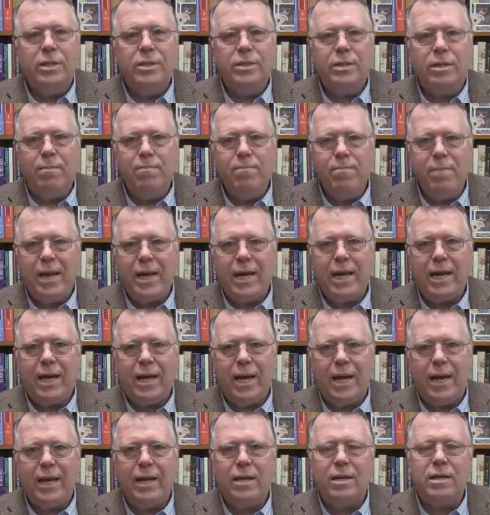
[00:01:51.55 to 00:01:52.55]
to
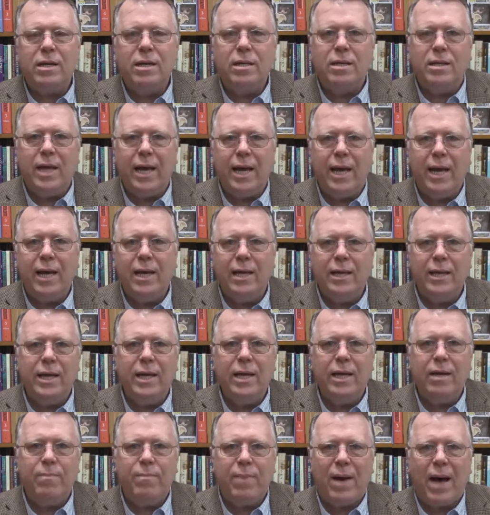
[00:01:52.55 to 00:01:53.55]
mediate the
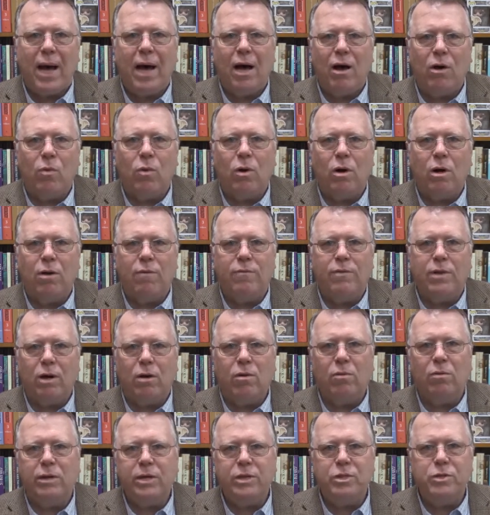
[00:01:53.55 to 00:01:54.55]
healing power of the
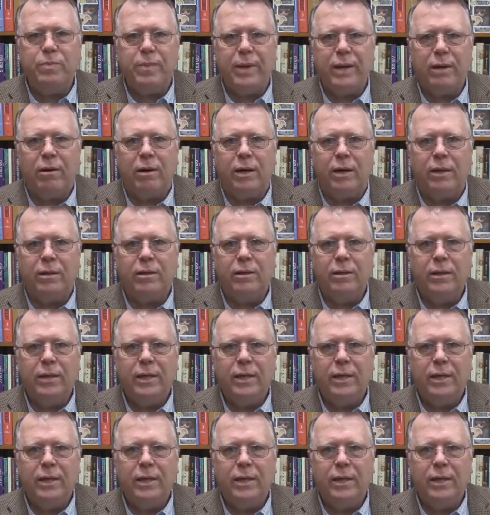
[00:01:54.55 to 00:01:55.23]
Holy Spirit.